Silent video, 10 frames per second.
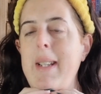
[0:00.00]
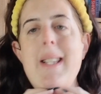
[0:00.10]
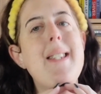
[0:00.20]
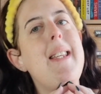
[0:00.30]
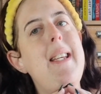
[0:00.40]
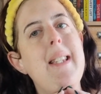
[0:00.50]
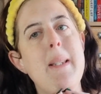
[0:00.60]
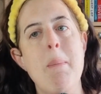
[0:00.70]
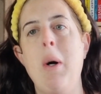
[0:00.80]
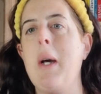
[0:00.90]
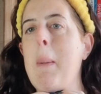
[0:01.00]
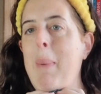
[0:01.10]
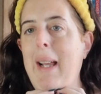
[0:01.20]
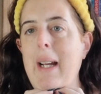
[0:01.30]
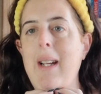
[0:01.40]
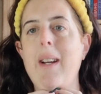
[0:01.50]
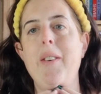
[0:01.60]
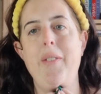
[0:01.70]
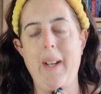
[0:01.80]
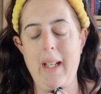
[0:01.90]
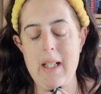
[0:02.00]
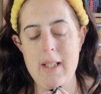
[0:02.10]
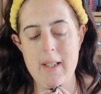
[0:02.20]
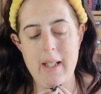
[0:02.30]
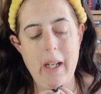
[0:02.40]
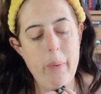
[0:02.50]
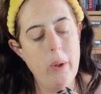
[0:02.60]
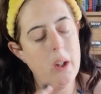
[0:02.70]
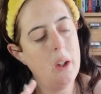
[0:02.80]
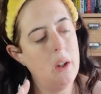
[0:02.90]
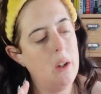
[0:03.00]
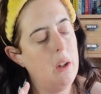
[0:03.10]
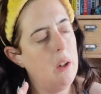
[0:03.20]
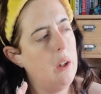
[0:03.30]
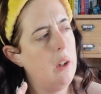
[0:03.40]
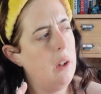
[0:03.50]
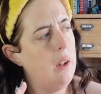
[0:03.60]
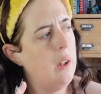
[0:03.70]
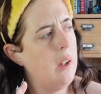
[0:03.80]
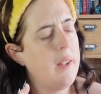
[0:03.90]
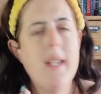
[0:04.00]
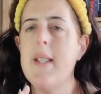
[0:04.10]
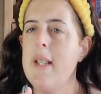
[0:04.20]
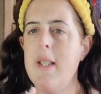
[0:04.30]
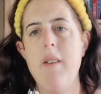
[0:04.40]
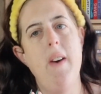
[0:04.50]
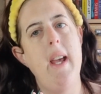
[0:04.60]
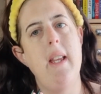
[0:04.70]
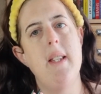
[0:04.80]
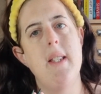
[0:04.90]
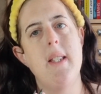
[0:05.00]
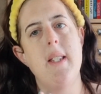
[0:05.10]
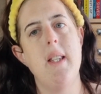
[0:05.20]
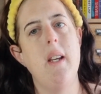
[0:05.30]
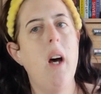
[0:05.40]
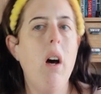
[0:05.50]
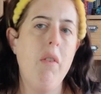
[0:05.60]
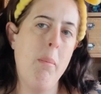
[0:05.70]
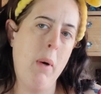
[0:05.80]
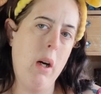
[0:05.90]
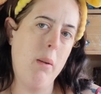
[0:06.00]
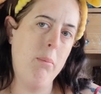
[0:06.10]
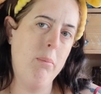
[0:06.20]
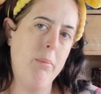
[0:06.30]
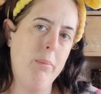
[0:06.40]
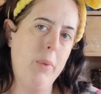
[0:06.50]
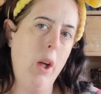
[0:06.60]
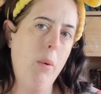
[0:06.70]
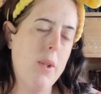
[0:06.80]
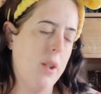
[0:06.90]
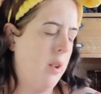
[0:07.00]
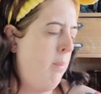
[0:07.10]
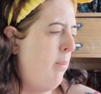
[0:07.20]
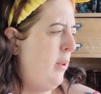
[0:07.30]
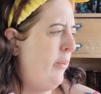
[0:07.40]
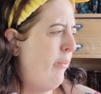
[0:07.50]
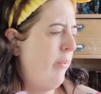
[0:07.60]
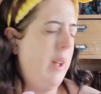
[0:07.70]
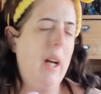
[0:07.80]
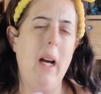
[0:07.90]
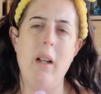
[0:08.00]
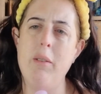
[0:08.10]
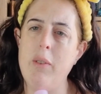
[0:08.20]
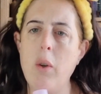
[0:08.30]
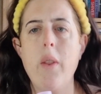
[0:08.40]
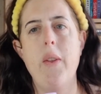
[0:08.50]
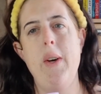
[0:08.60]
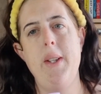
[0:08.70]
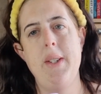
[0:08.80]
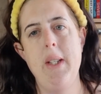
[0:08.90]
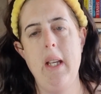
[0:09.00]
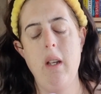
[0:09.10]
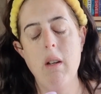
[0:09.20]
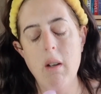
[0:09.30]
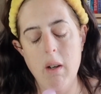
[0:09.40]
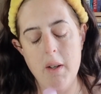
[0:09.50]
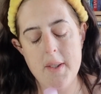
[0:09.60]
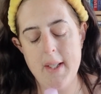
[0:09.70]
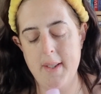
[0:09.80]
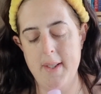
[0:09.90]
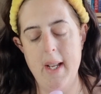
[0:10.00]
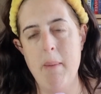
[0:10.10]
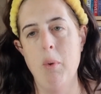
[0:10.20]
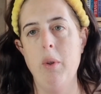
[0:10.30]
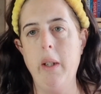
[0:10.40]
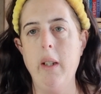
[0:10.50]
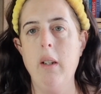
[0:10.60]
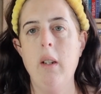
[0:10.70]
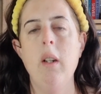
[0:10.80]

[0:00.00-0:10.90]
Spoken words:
This is my blank face. Now, this is the face of a mum who was up at 4:30 on a Saturday morning.